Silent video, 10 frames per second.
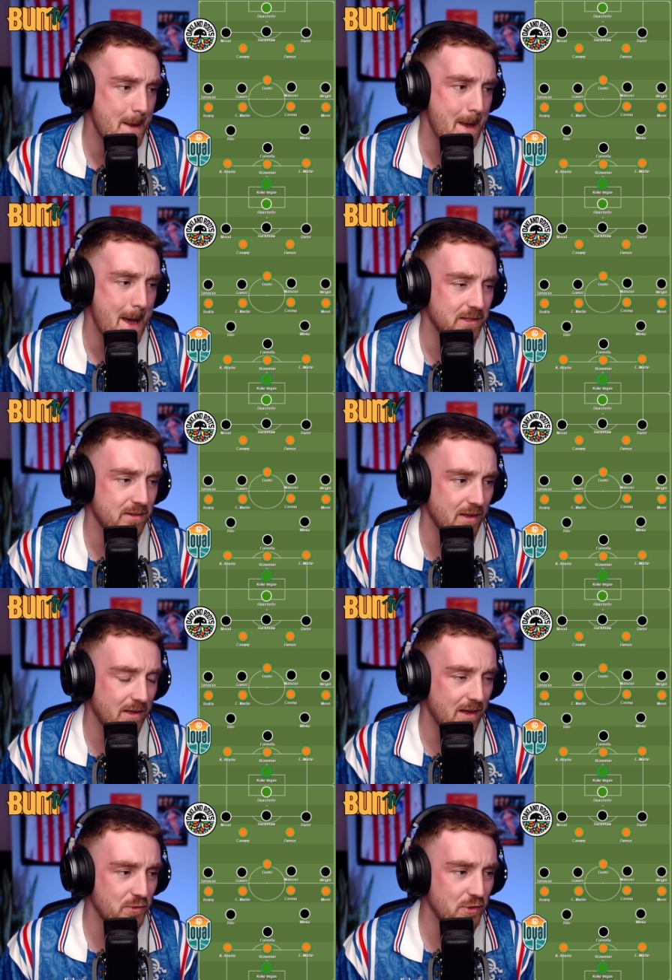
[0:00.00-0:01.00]
and
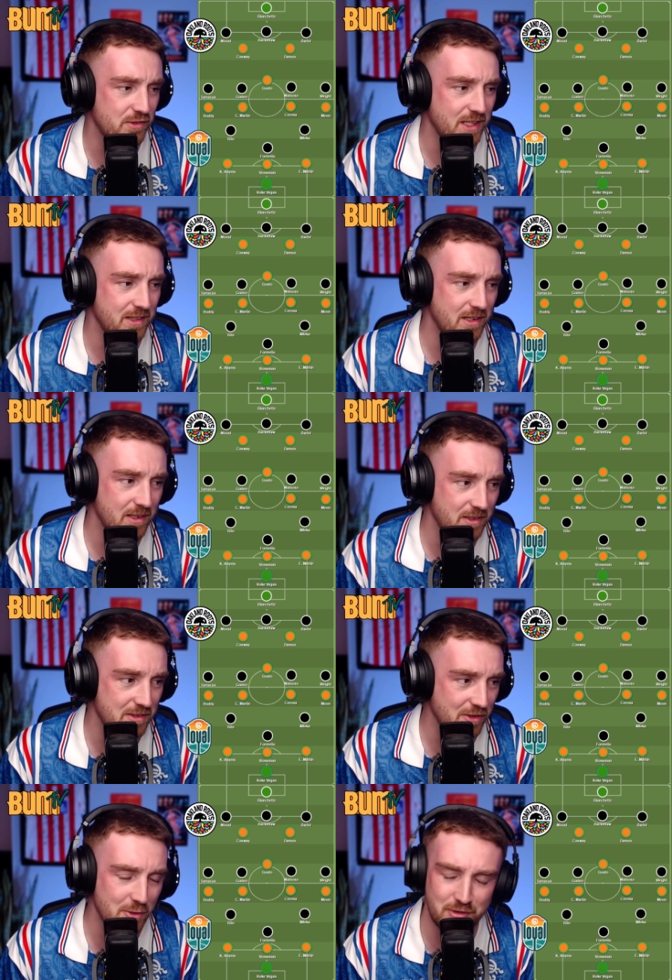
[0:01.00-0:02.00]
uh, I've not seen the the
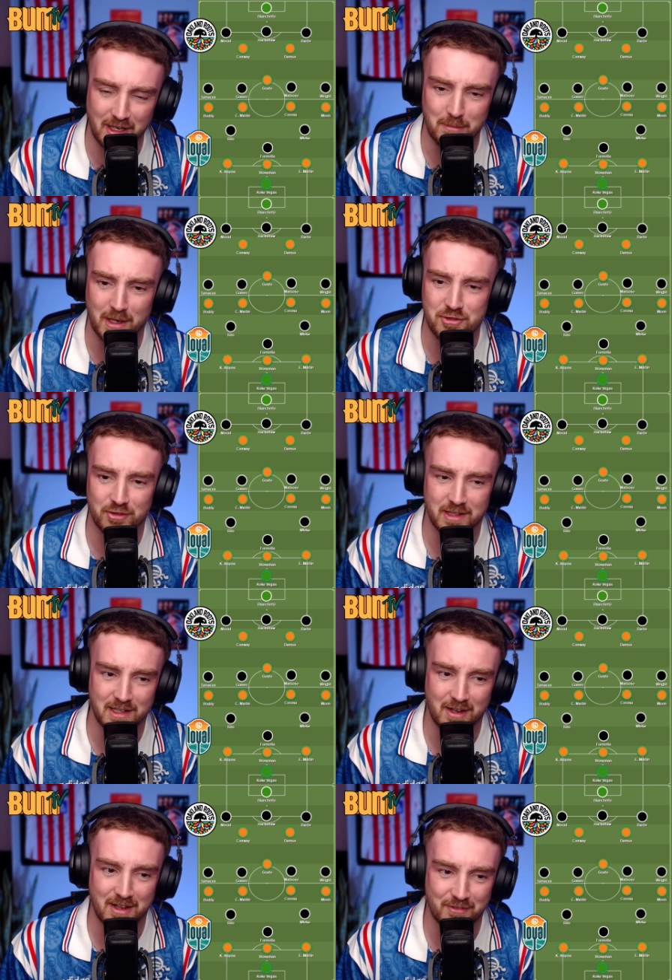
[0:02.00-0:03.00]
Sue celebration in
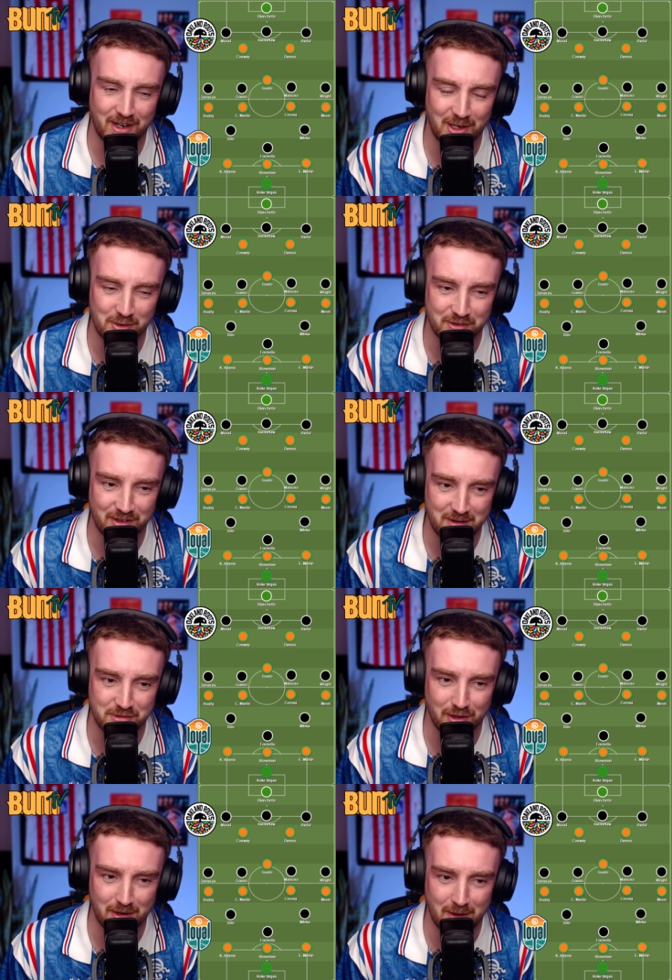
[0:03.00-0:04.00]
a, in a, very long time.
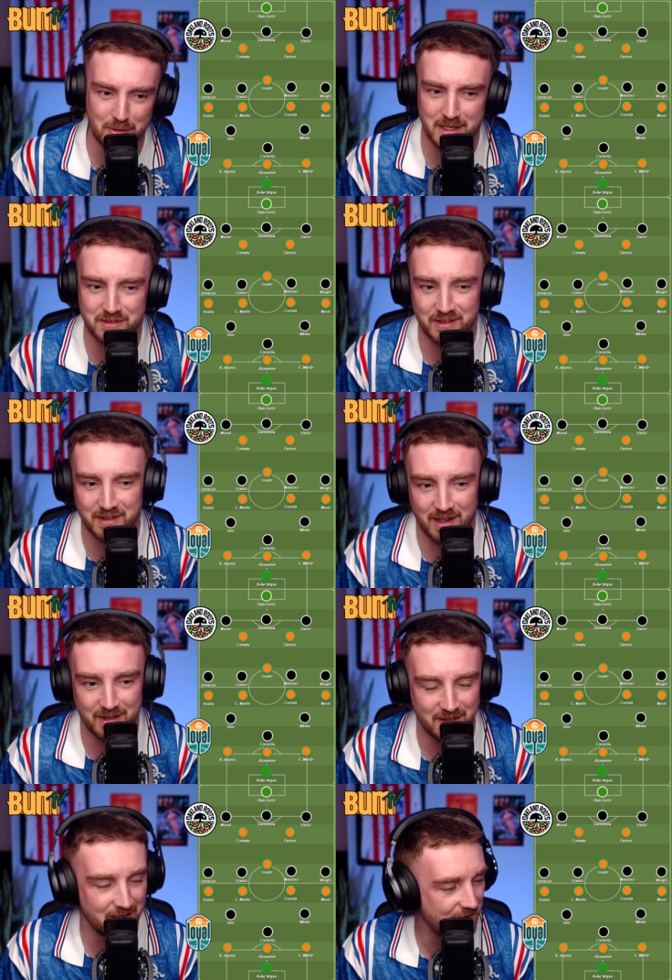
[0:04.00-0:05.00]
So I wouldn't mind seeing that
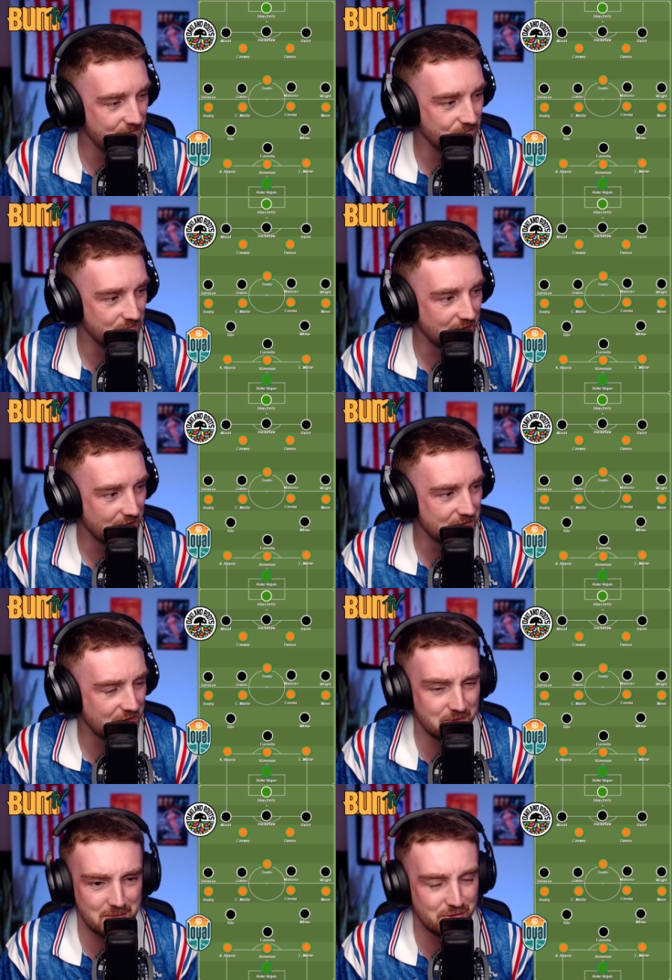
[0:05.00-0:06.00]
um,
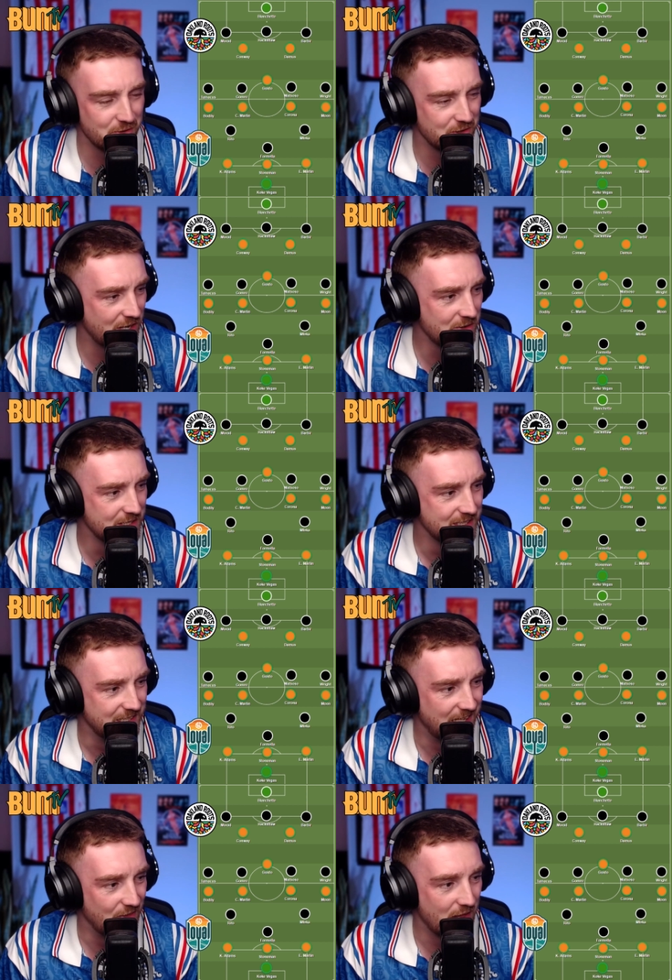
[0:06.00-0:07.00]
sometime soon, you know.
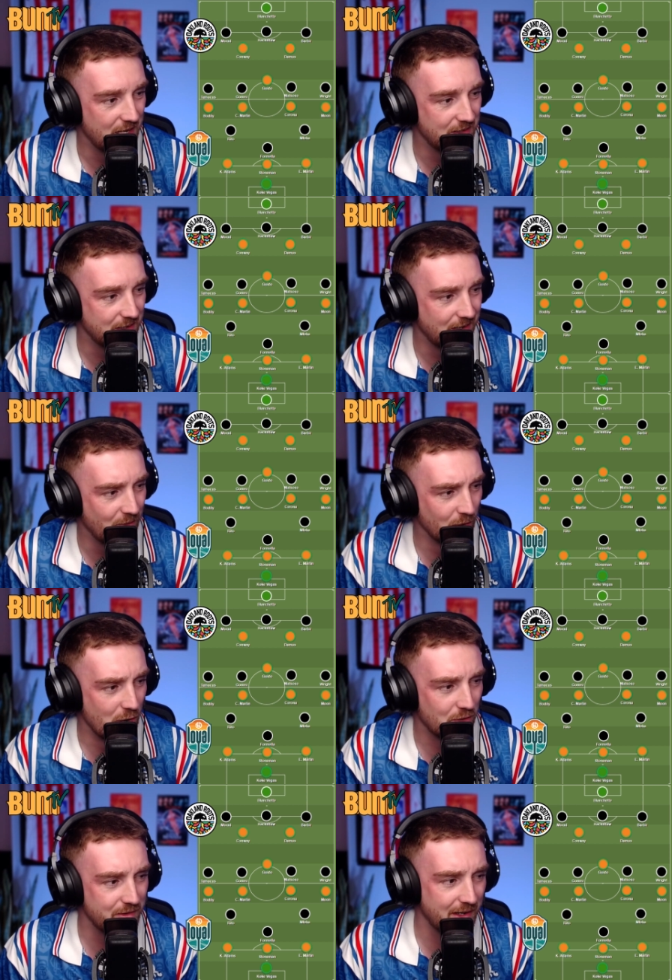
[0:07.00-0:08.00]
And then uh, will
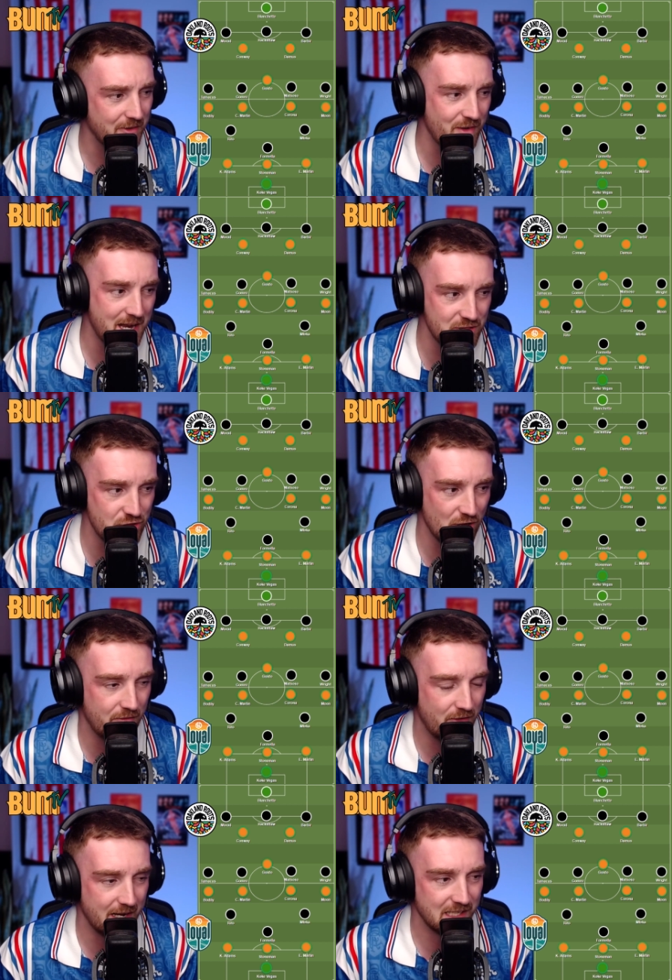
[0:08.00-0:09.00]
Oakland take advantage
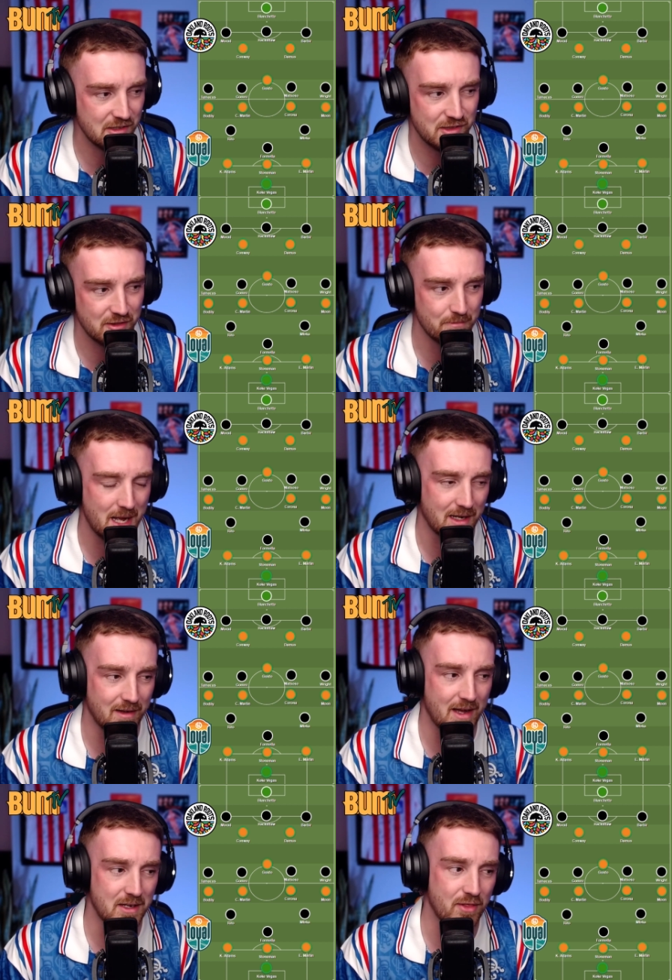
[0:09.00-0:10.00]
of our inconsistent back
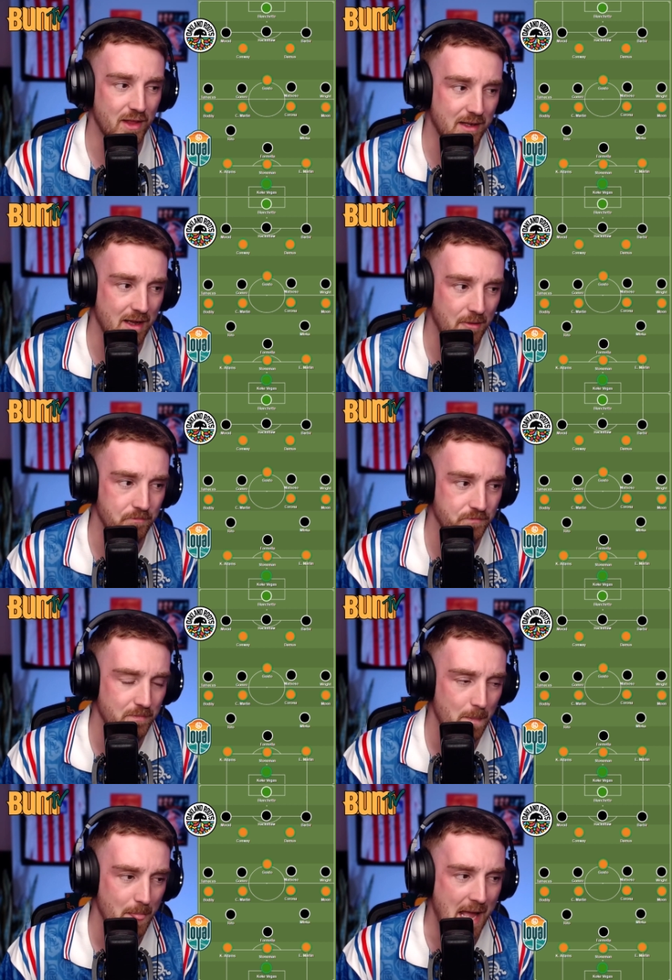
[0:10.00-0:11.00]
line? I think um,
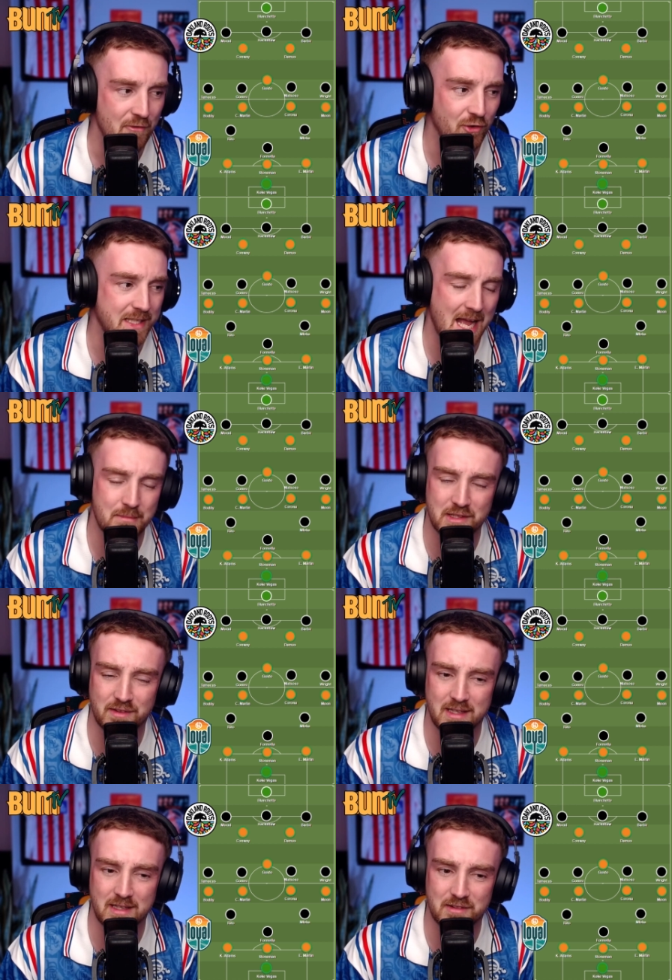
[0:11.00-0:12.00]
every game I
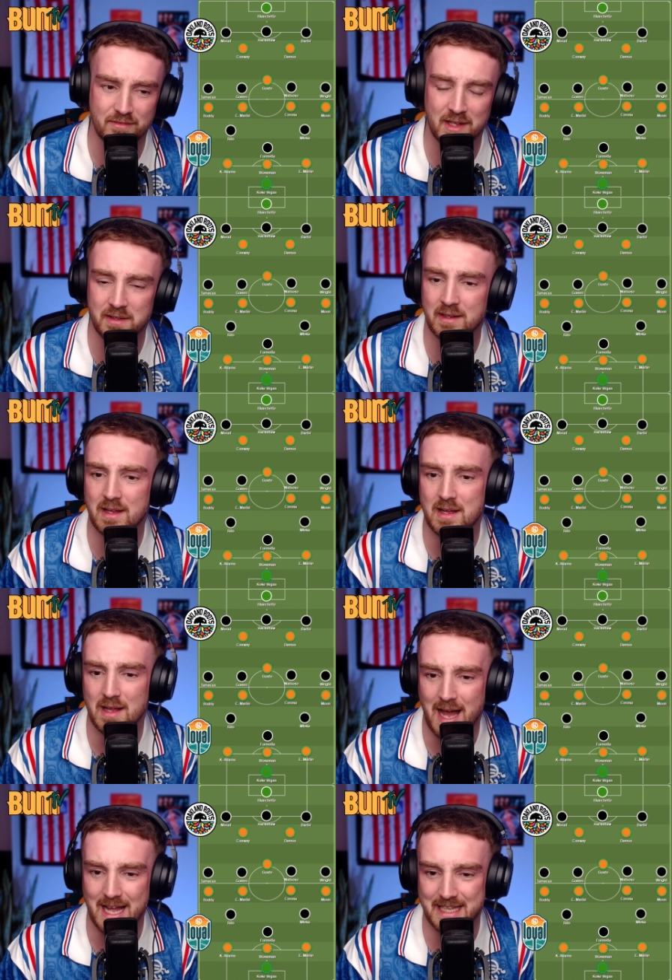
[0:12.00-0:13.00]
see us defending,
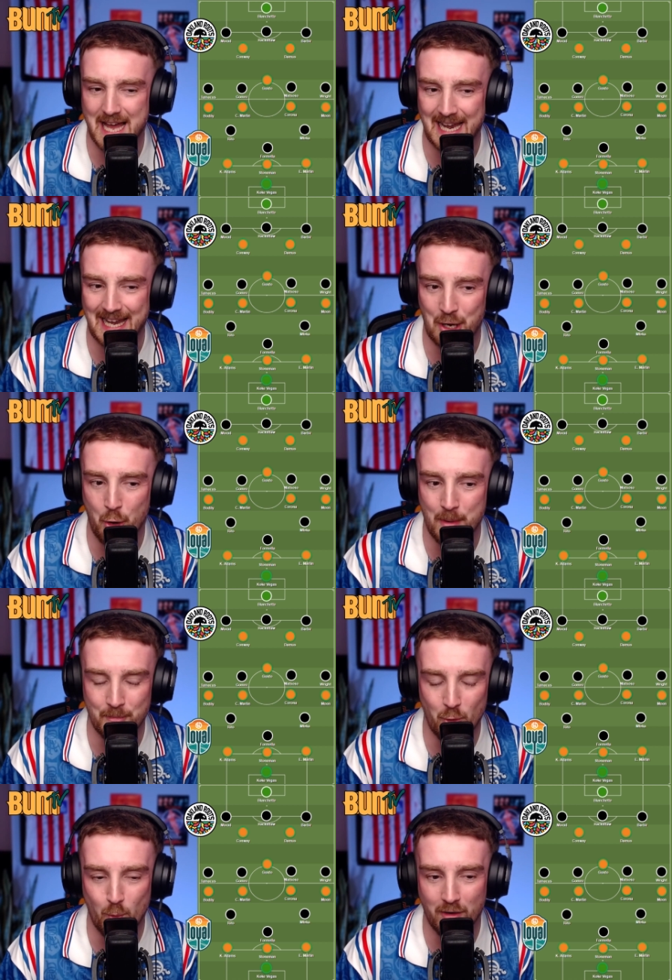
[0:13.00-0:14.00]
I get a little bit
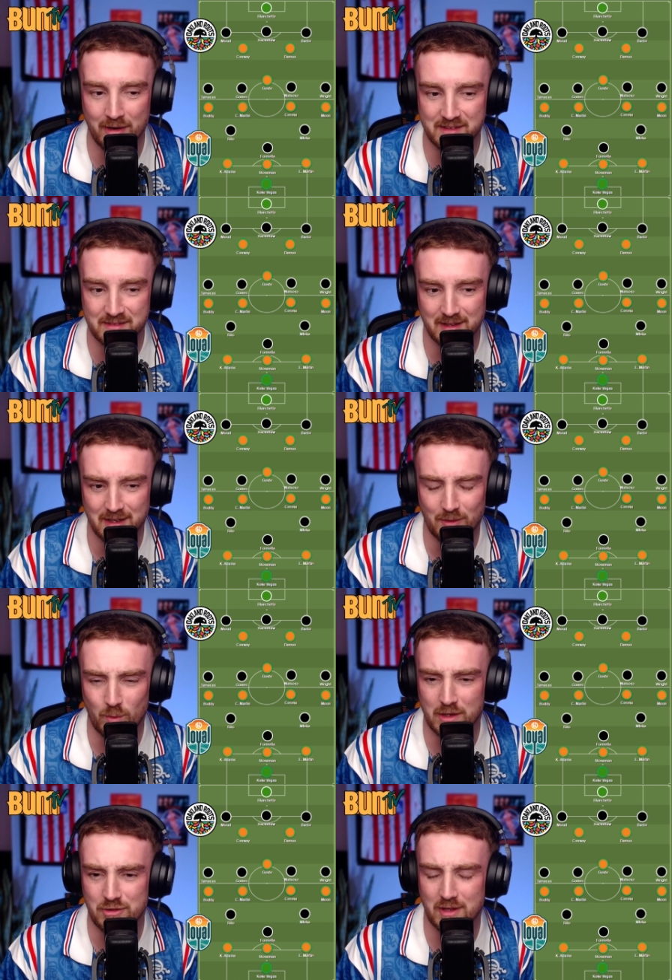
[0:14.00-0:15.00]
more worried,
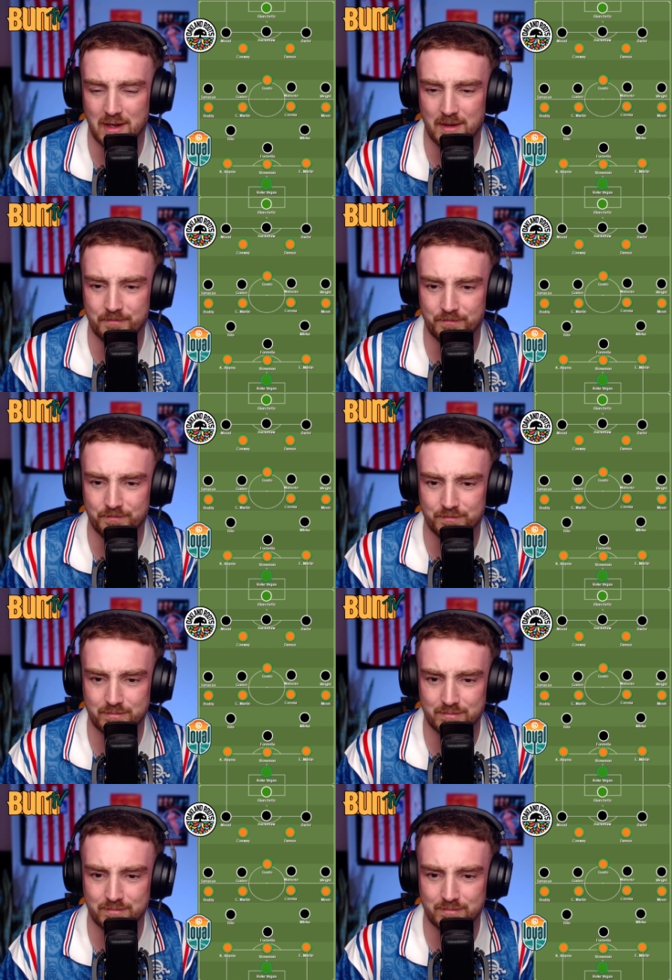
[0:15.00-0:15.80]
which um,